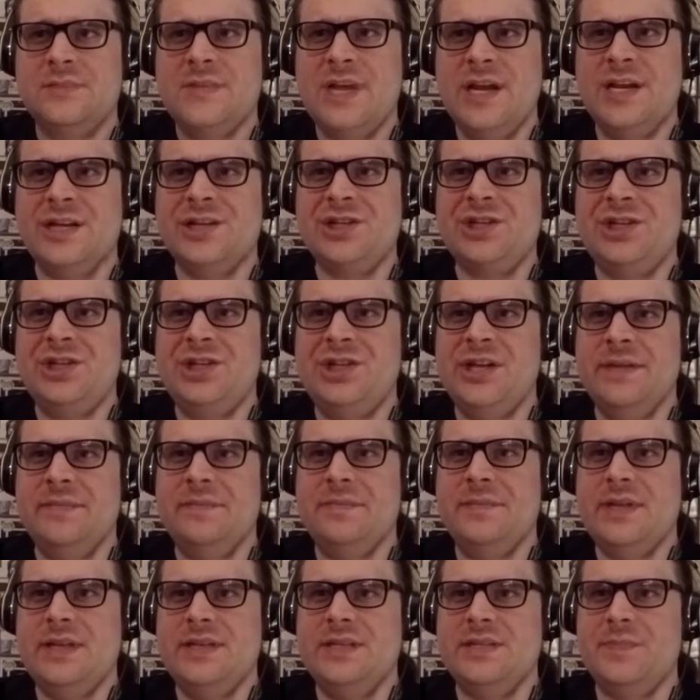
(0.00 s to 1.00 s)
And a ship
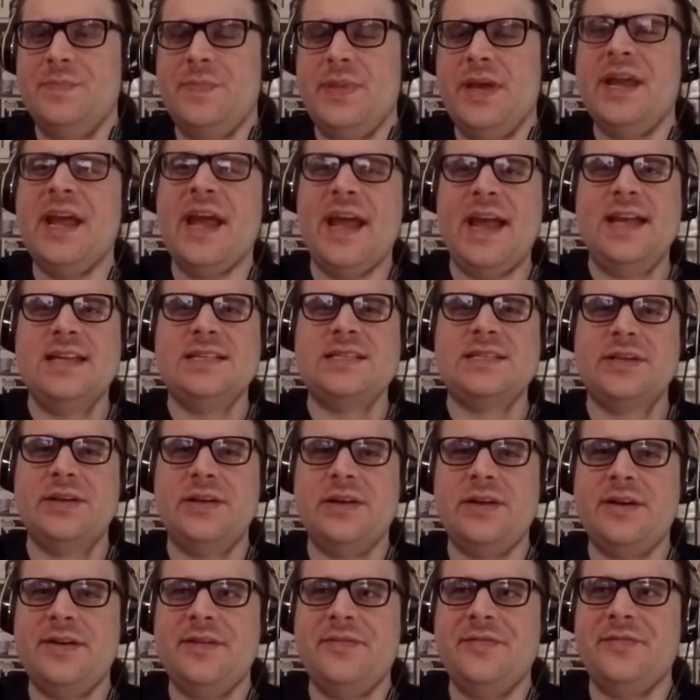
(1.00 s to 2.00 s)
his big ass
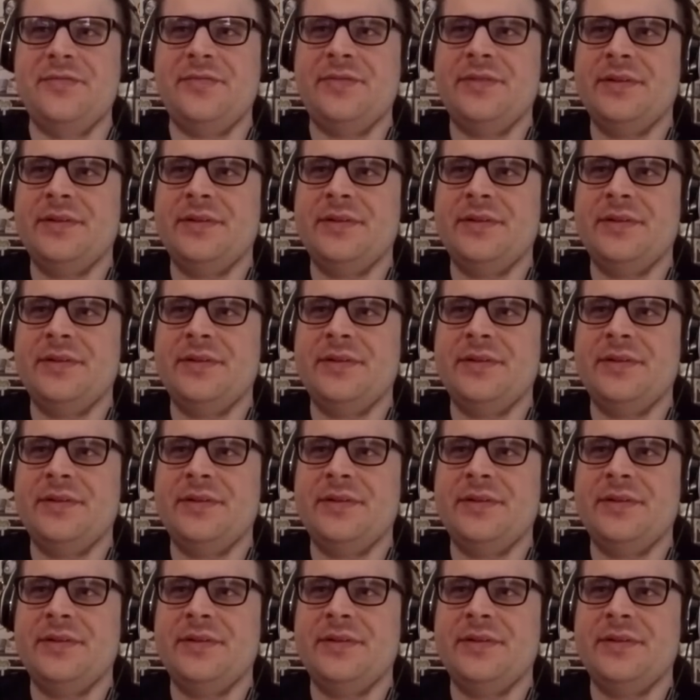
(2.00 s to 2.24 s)
off.